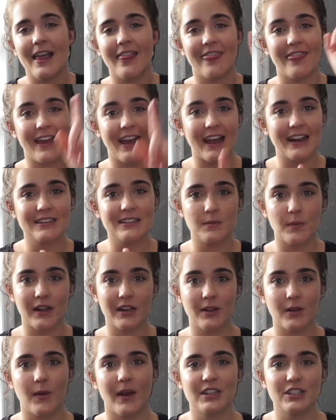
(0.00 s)
That is
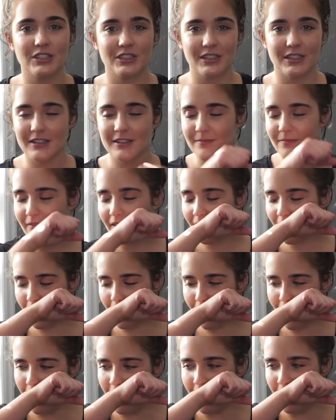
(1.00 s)
one question
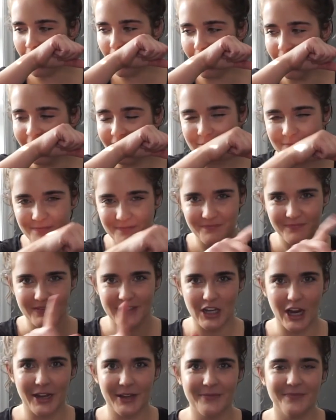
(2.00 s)

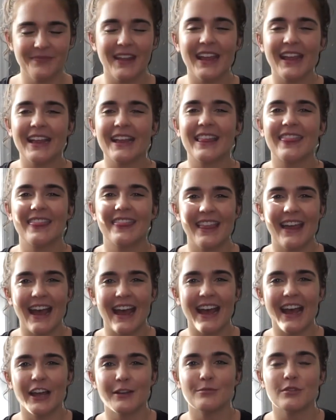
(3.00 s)
sorry,
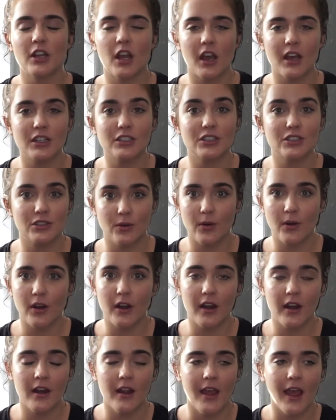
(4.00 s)
that I'm not
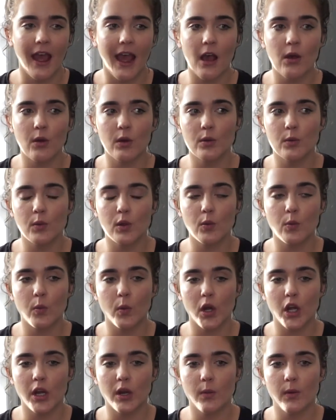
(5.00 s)
sure how it will
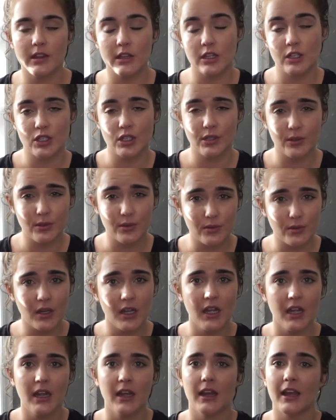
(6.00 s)
work with two,
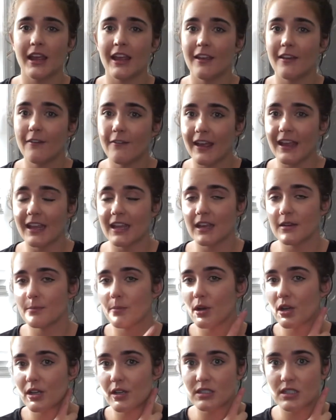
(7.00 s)
if I can
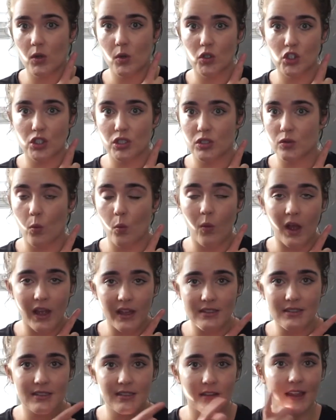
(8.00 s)
put it to just
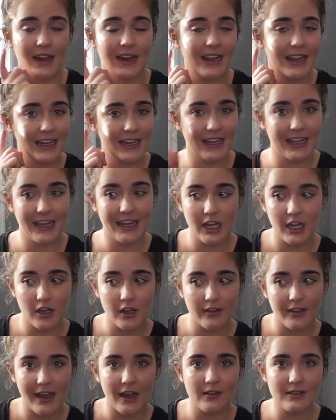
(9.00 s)
one so that I can
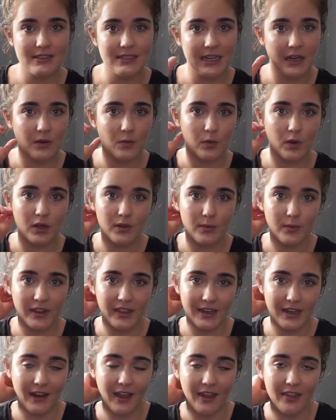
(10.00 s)
hear the outside world with
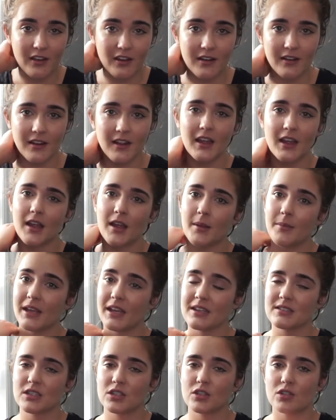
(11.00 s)
another,
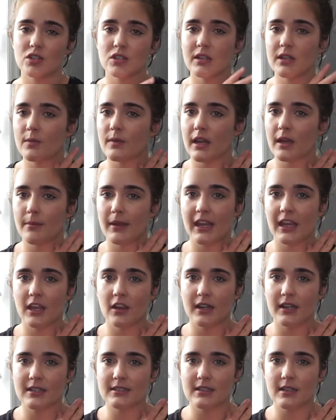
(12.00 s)
because usually when I'm
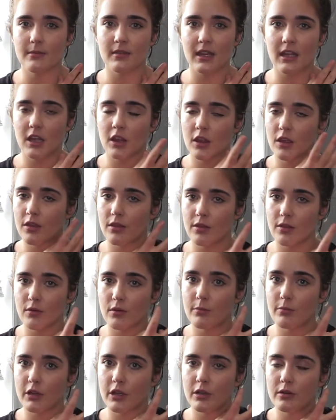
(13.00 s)
hearing something
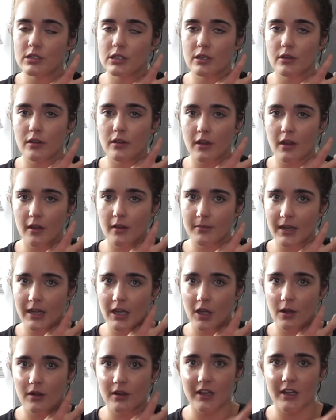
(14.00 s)
through Bluetooth on my
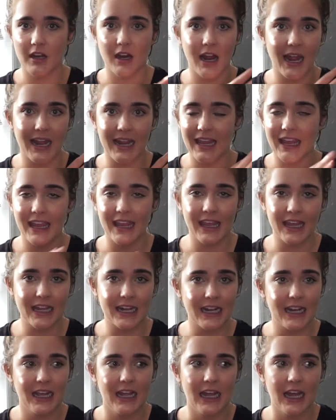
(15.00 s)
Cochlear, I
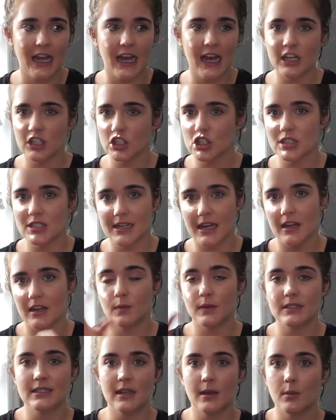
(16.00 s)
can't understand
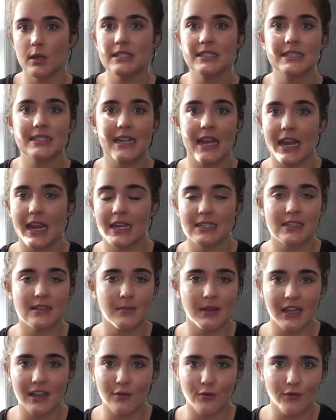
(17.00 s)
what someone's saying to
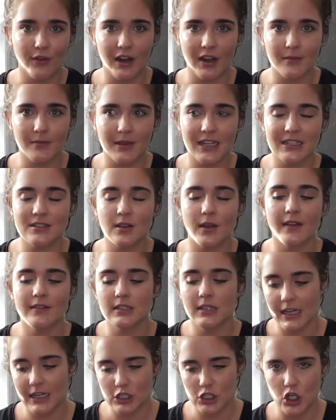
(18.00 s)
me in front of me, so I have
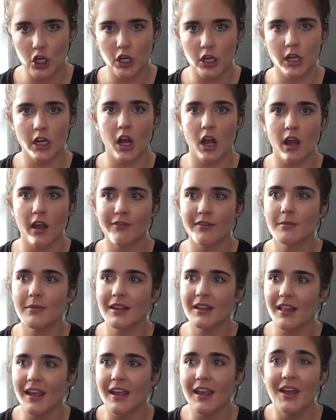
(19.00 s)
to like turn it off and
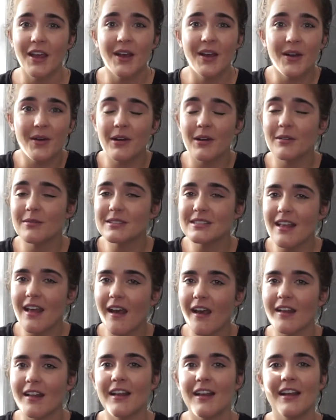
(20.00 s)
be like, what was
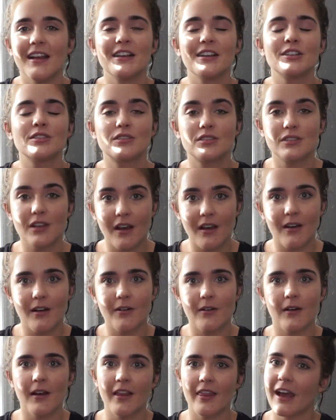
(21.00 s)
that? So
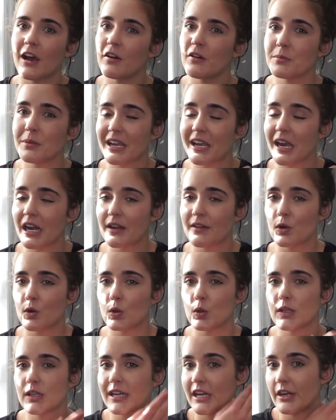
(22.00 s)
that would be kind of
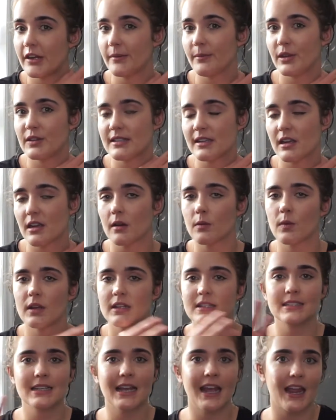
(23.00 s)
cool to hear music on
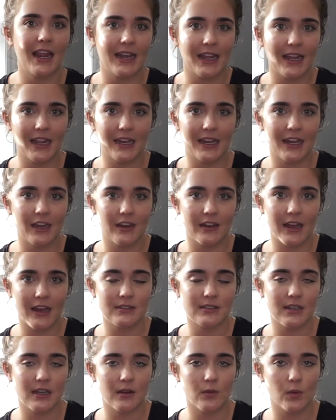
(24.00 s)
one side and hear the
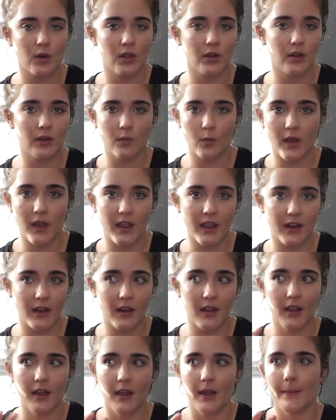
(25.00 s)
outside world on
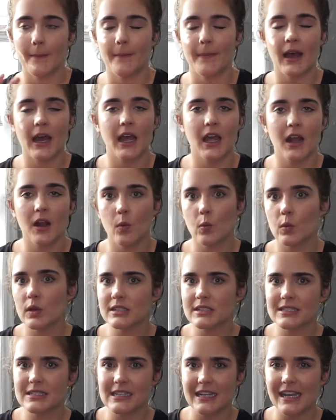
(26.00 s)
one, but
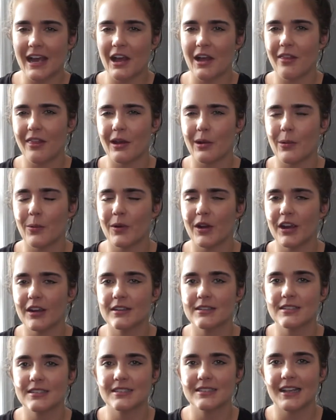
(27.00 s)
we'll see how that
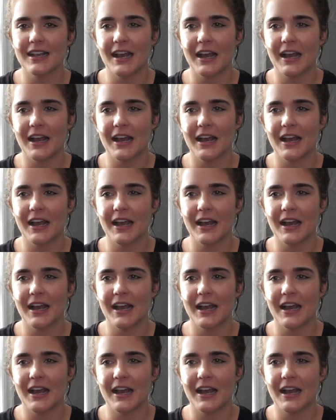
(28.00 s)
works.